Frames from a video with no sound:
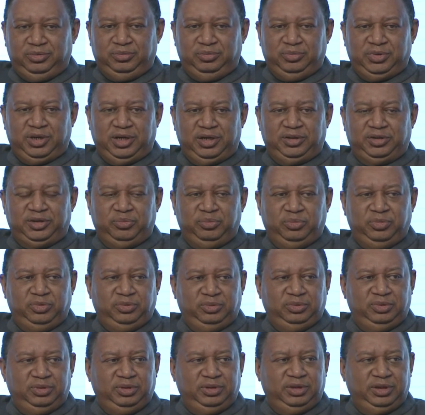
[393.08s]
I think
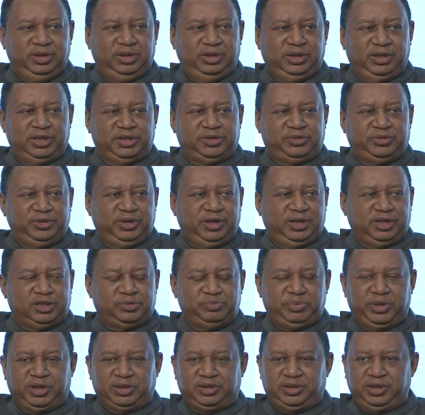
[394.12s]
the industry
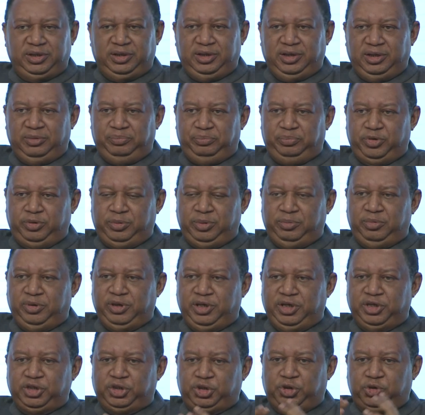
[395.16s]
expected
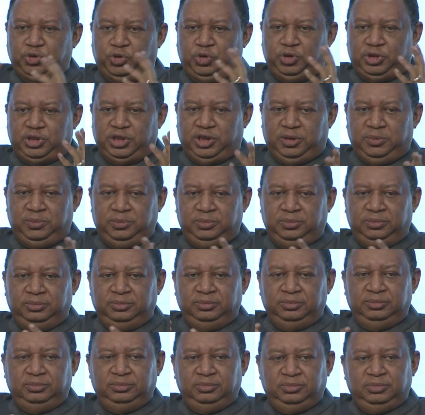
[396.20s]
probably a shorter
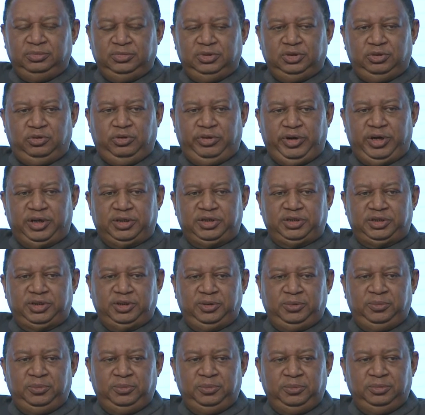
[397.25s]

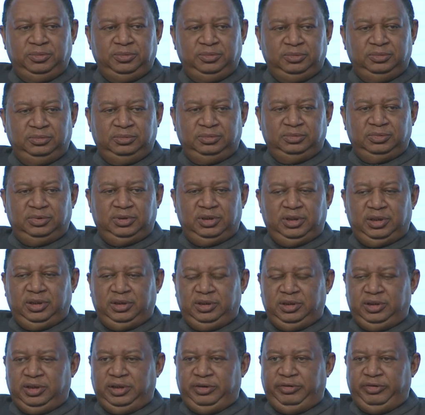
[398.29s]
correction
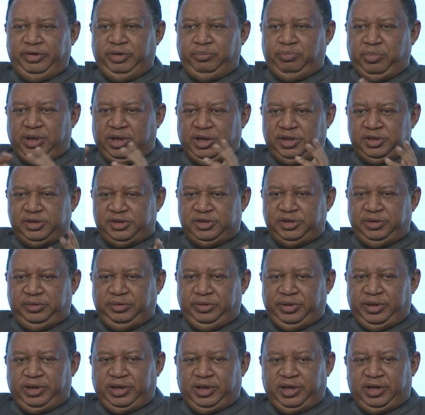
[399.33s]
and a rebalancing
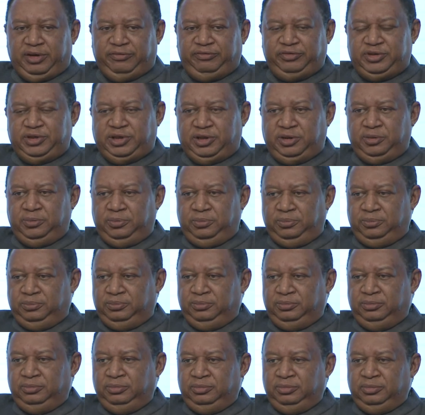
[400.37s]
thereafter,
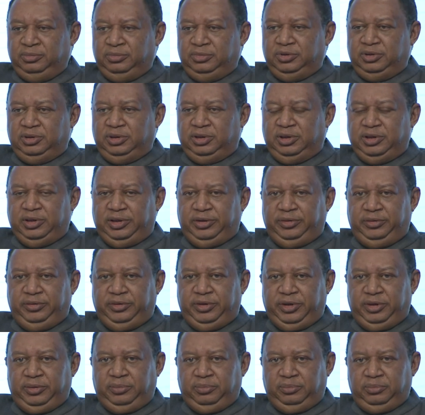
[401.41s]
and
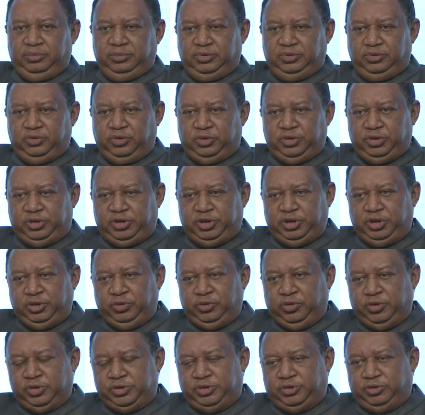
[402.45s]
then
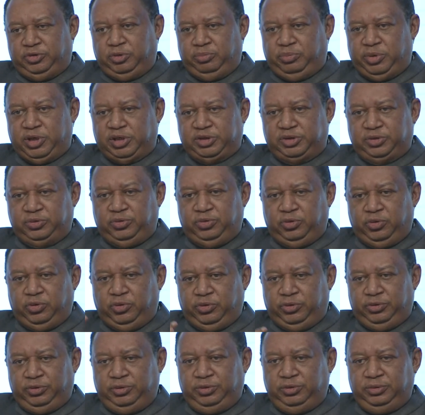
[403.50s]
continuous robust
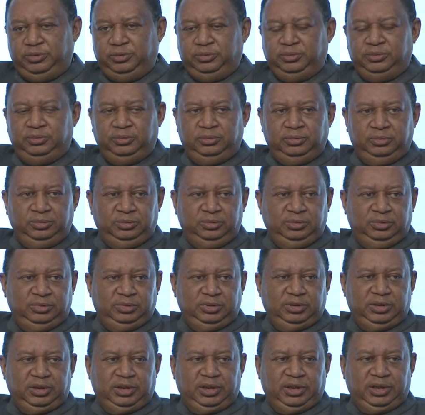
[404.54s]
growth
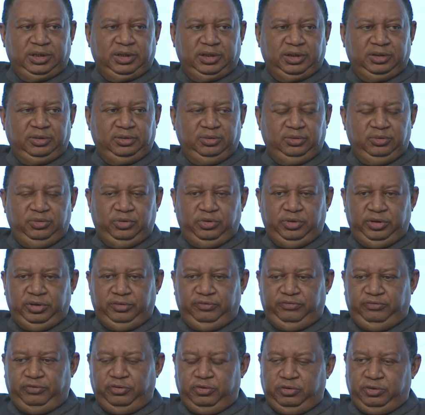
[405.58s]

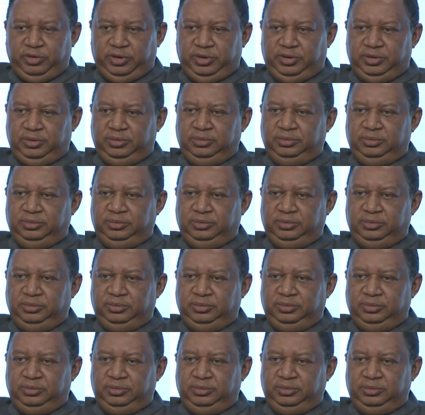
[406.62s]
going forward.